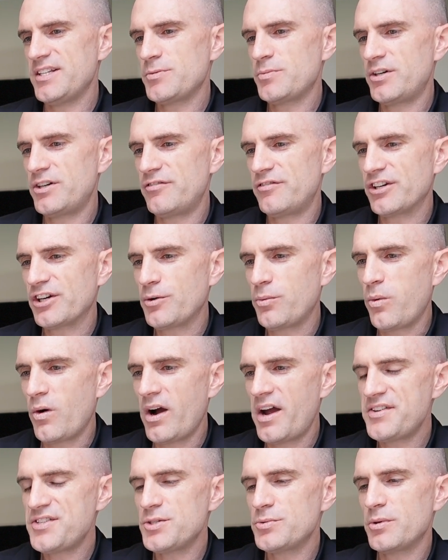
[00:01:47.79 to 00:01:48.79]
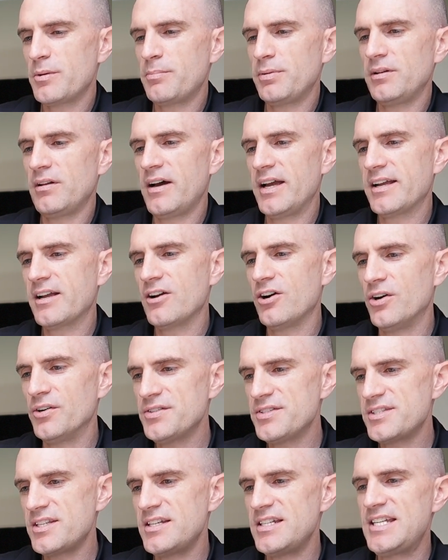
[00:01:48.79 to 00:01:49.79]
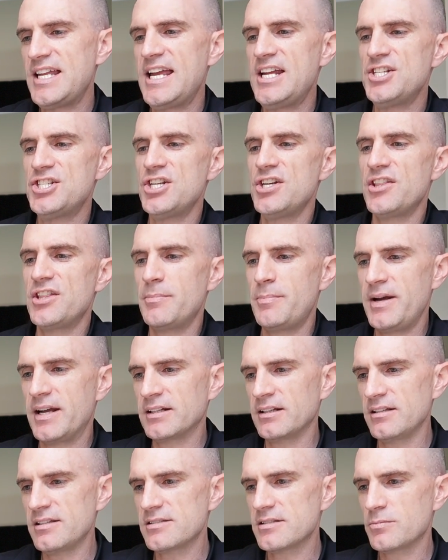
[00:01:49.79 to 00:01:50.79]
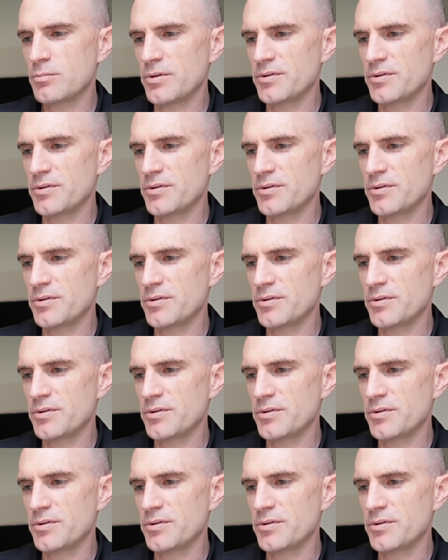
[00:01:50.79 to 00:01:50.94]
is where it requires you to apply constant tension to the pedals,